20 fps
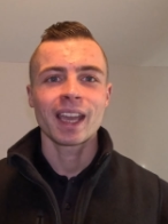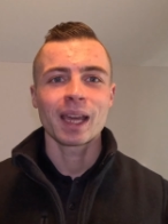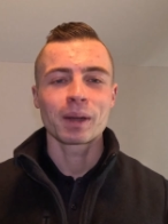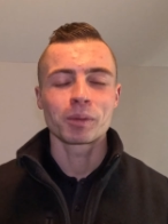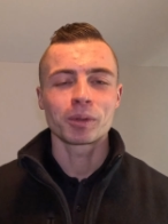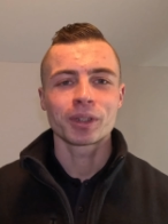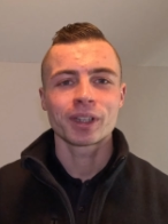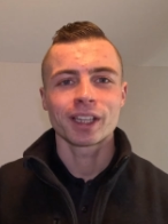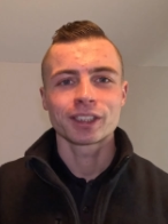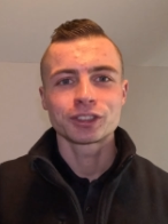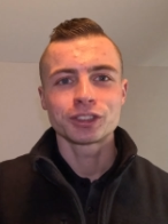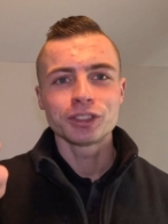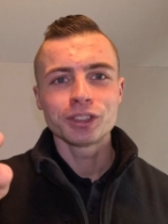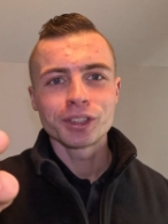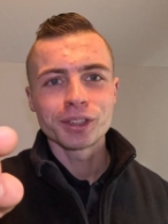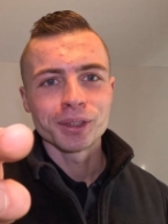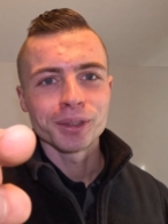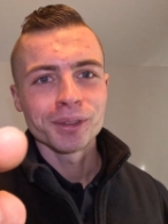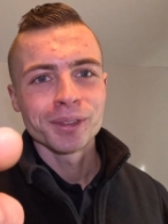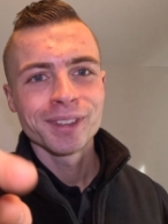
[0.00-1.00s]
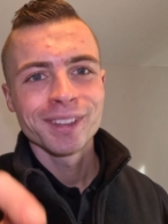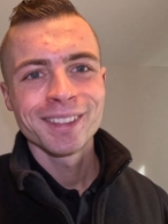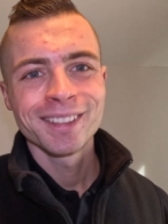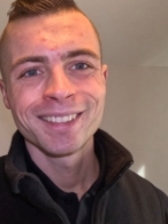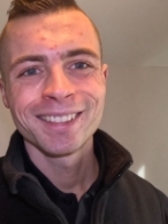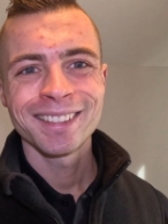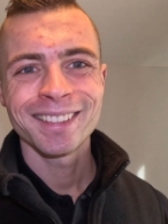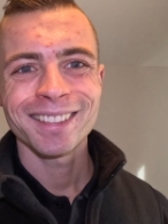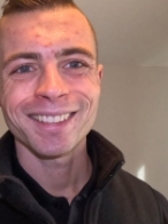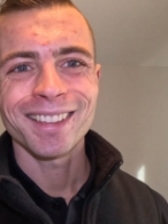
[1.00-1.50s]
and we'll catch you
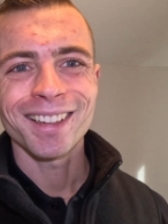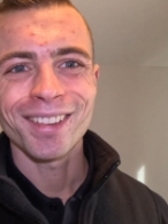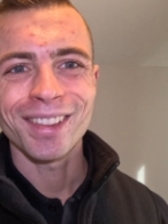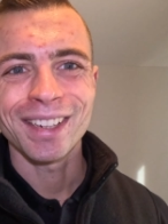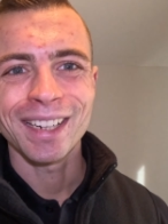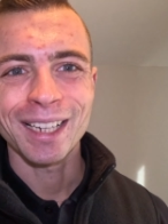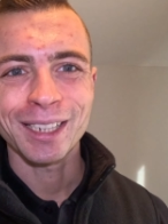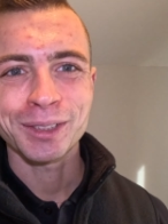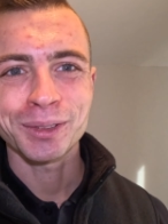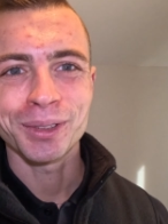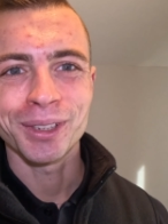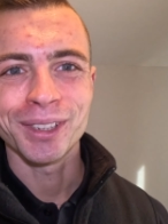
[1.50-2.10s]
on the next